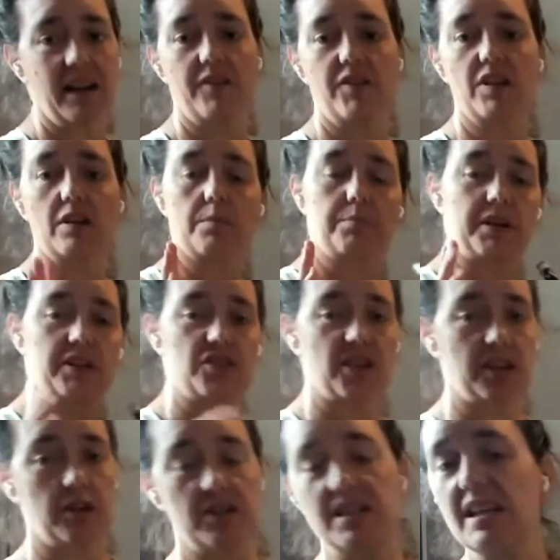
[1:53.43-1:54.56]
If you're
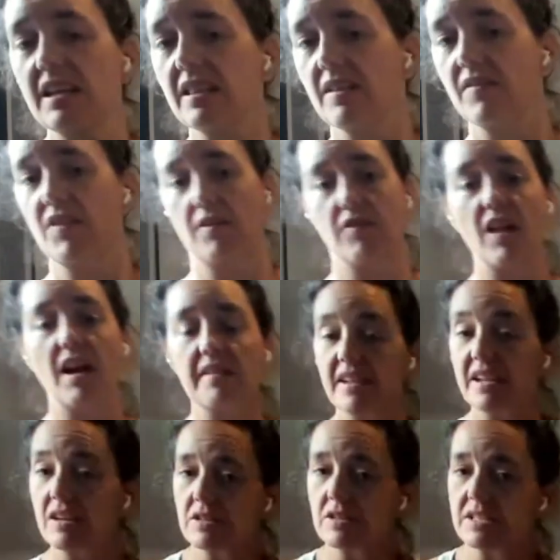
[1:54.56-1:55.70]
brushing your teeth, if you're
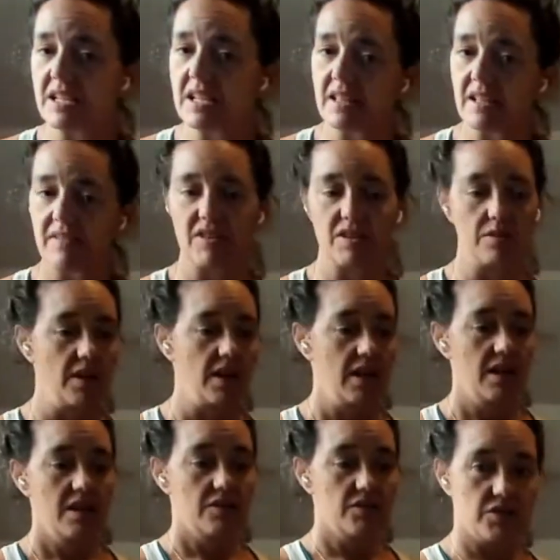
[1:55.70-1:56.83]
flossing your teeth, if you
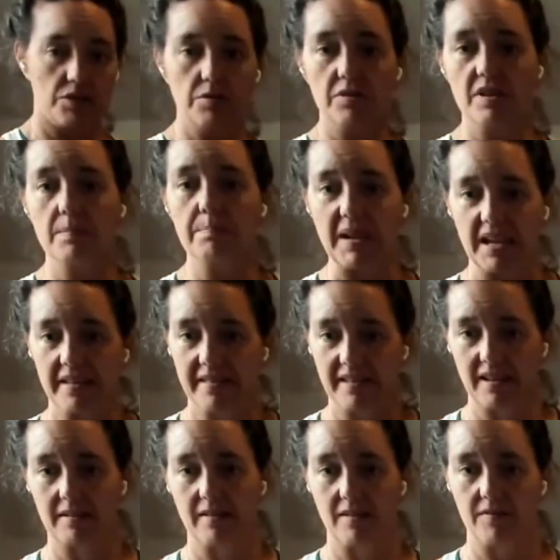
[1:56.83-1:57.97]
do the
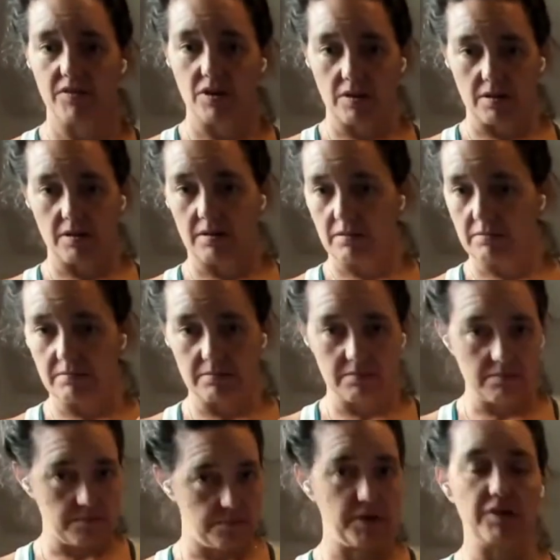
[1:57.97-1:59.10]
basics of your
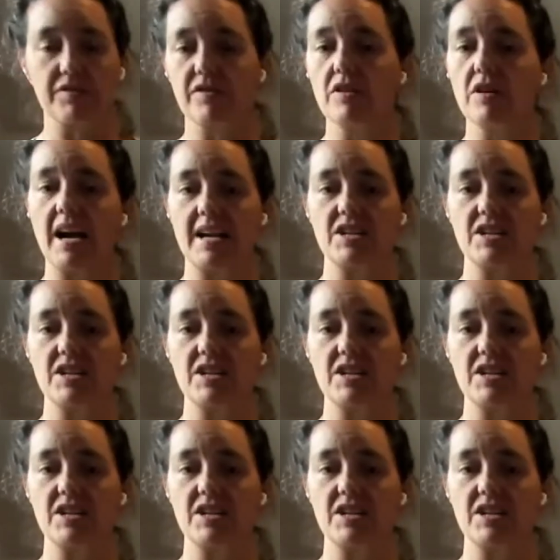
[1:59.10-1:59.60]
personal